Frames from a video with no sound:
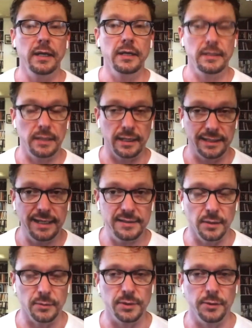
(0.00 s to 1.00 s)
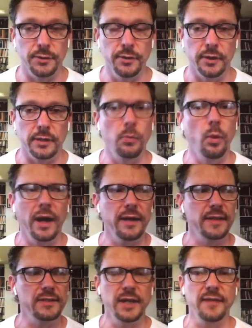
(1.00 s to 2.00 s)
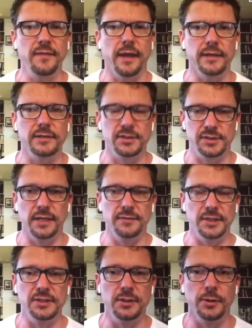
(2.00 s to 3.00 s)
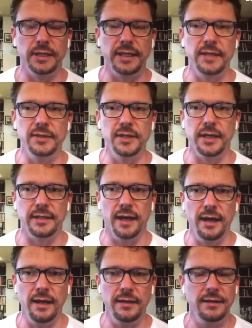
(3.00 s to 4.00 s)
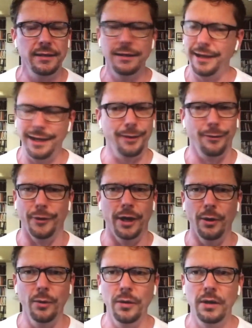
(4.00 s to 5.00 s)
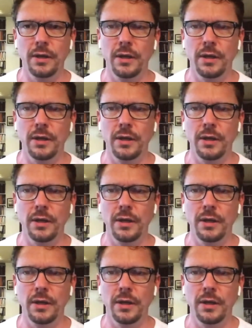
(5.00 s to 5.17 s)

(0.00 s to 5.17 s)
got ketones in her urine. Why do they check that? To see if she's doing the ketogenic diet? Hell no.